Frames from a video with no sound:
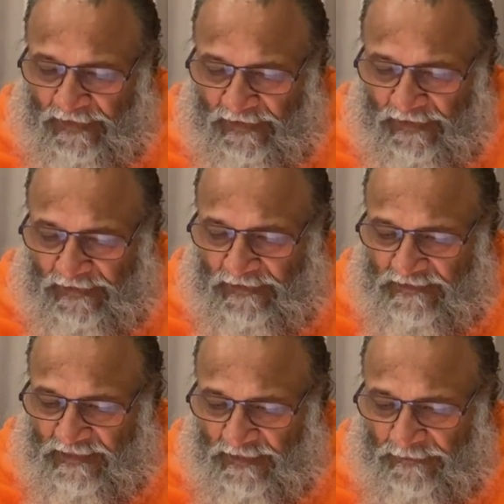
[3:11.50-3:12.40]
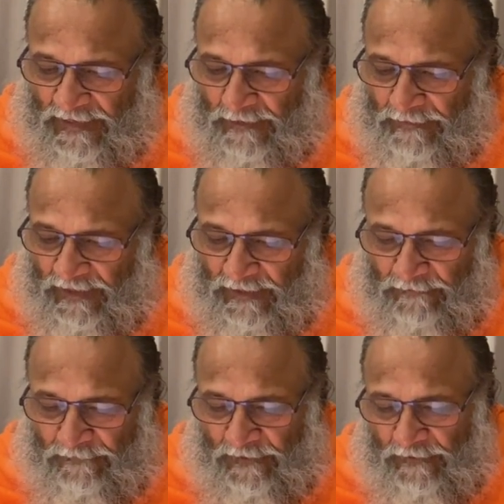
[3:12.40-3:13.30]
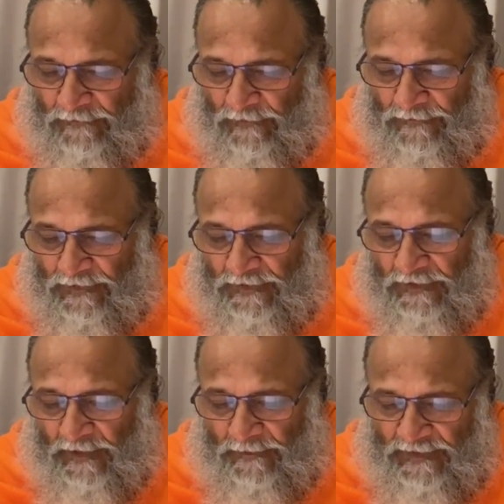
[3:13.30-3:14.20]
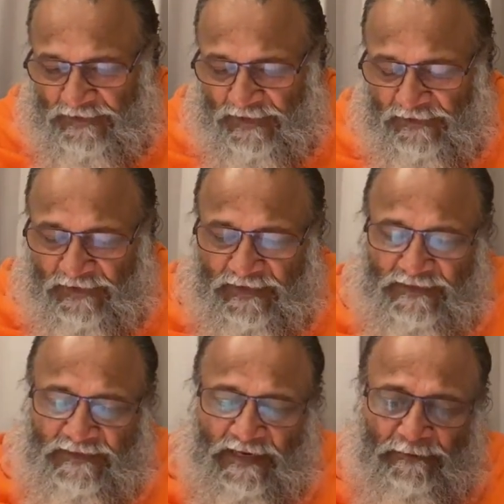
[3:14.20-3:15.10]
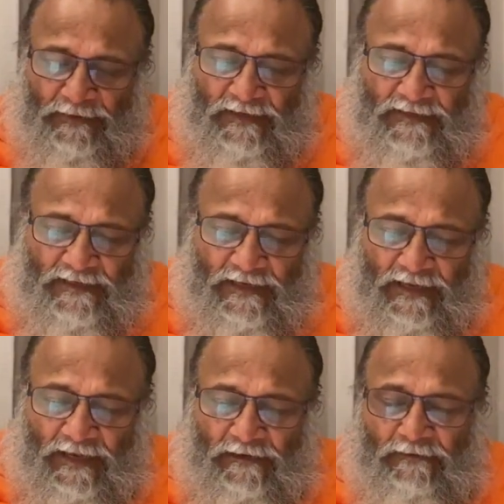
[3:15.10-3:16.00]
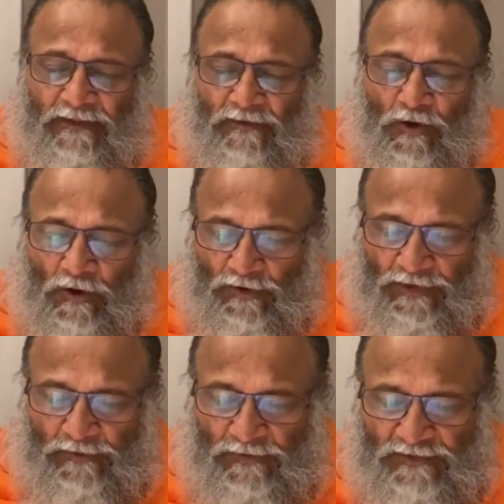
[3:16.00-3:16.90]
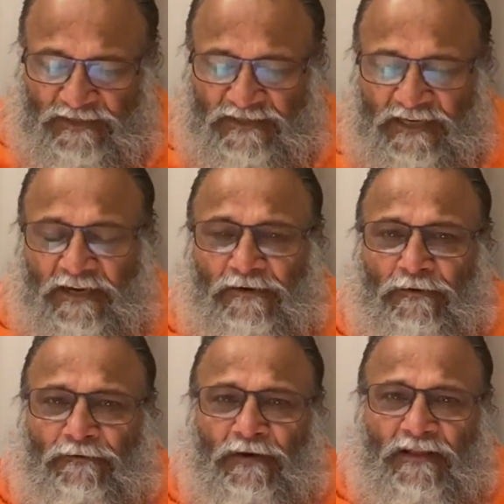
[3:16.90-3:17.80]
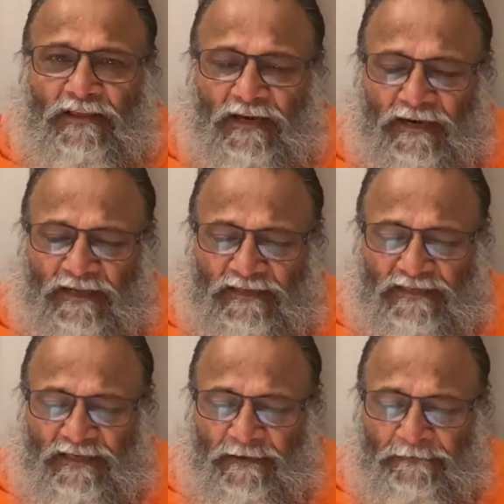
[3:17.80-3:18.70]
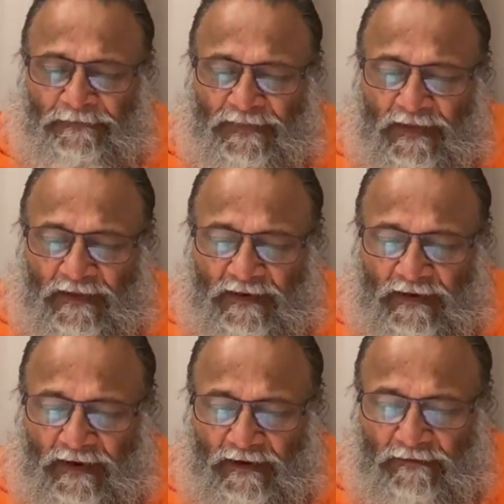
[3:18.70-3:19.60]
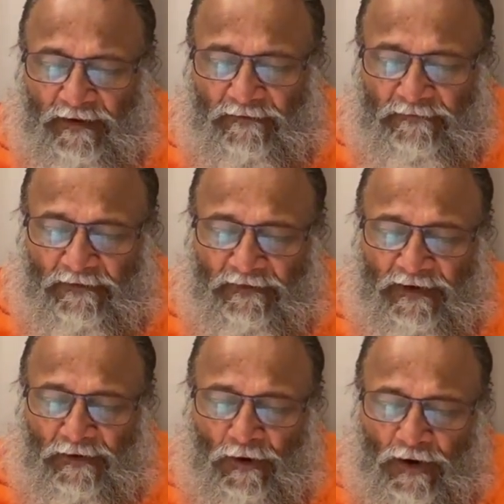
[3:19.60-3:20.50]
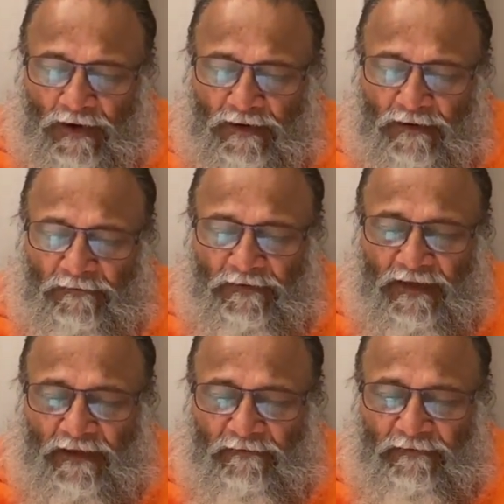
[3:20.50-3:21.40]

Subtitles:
yet the sleep can be inferred from the dream it generates. That means, even though it was a state of nothingness, when we